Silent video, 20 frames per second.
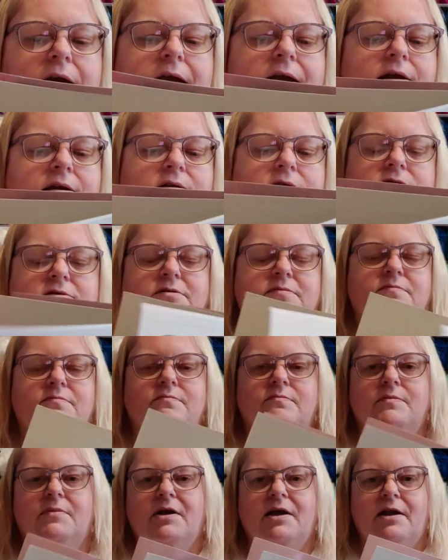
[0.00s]
and
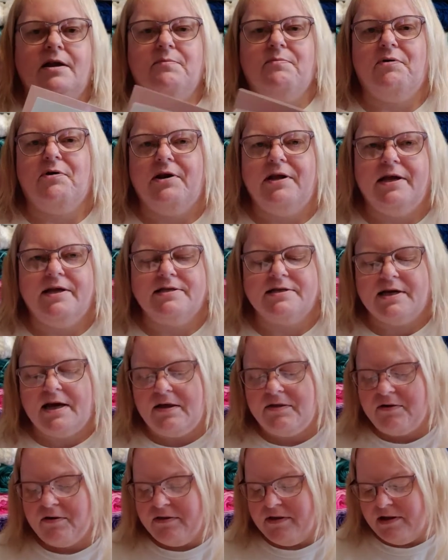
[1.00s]
kind of putting it
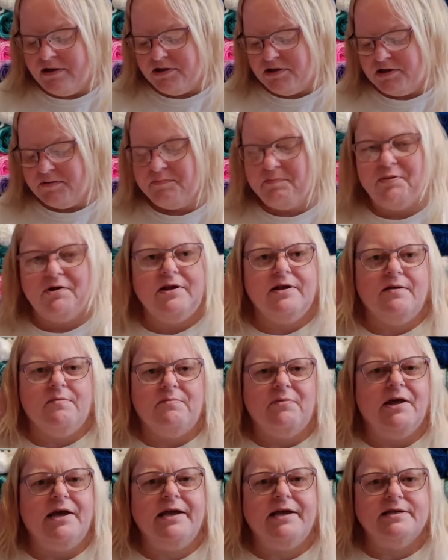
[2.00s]
together and then just putting a
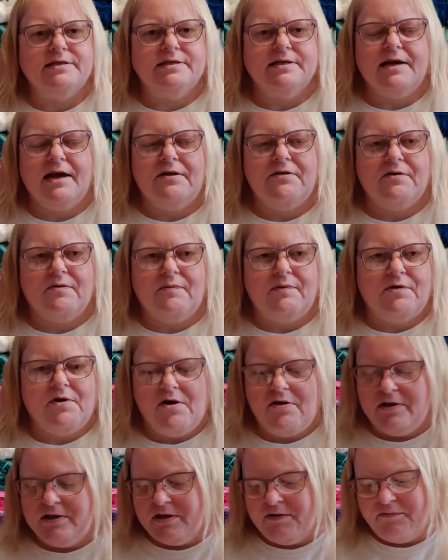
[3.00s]
blanket together with
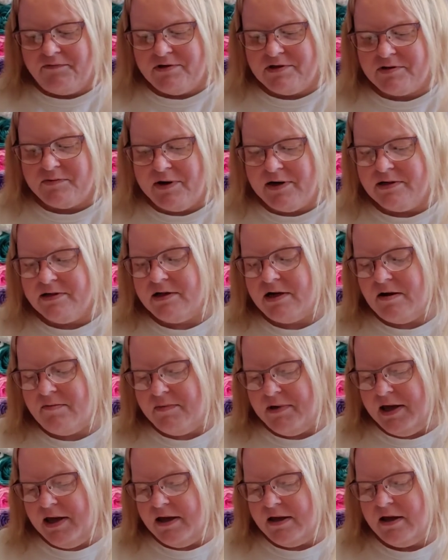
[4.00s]
all the different squares that I
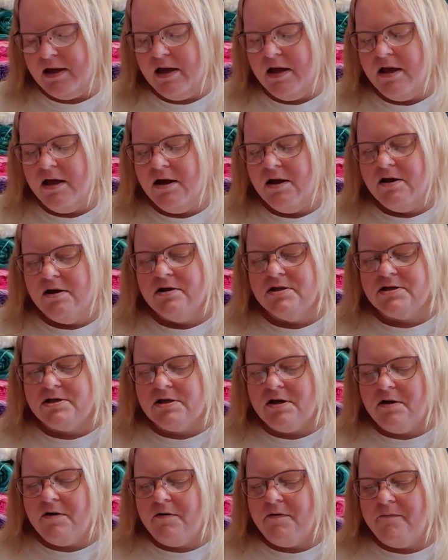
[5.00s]
make.
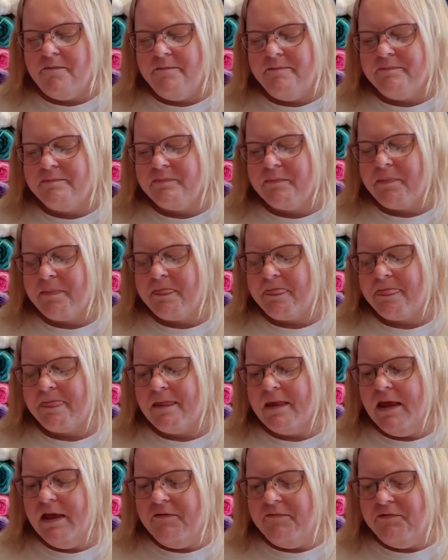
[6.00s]
So
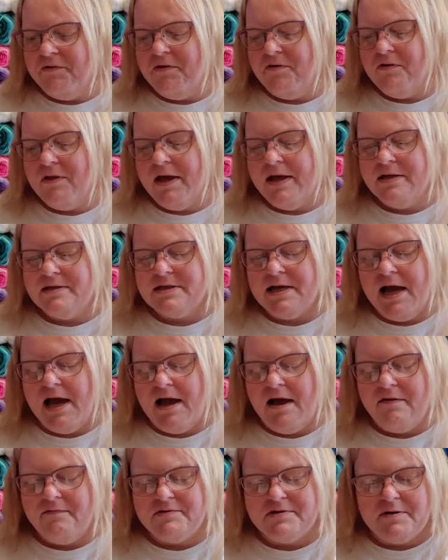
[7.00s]
if you like to
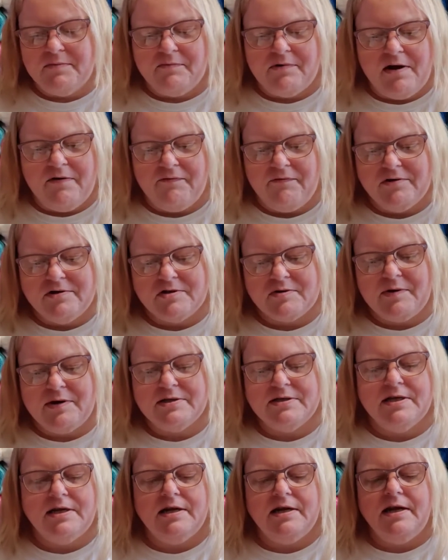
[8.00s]
have some reference
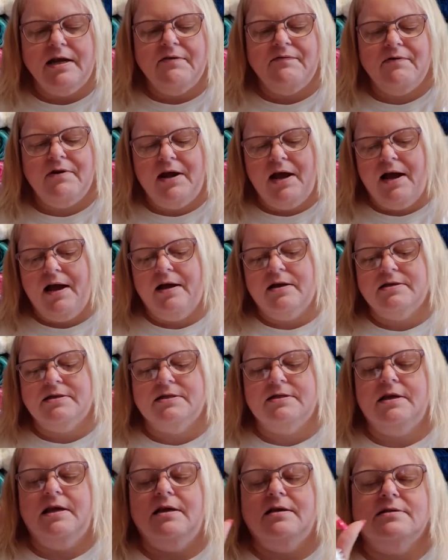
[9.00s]
squares, and it even has
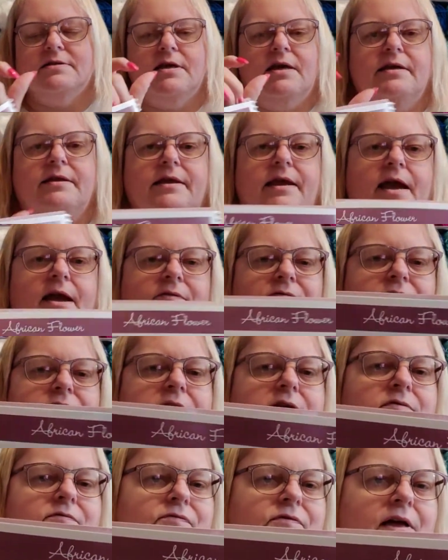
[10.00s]
things like the
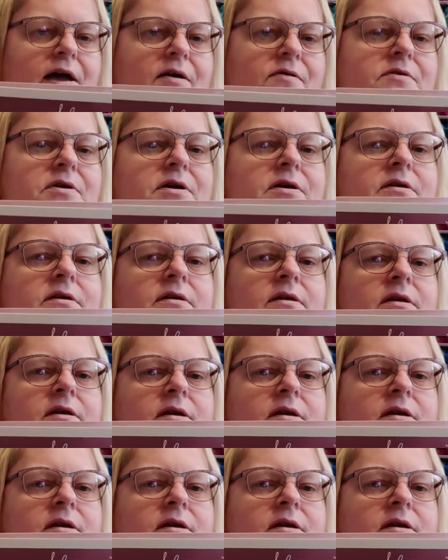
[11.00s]
African flower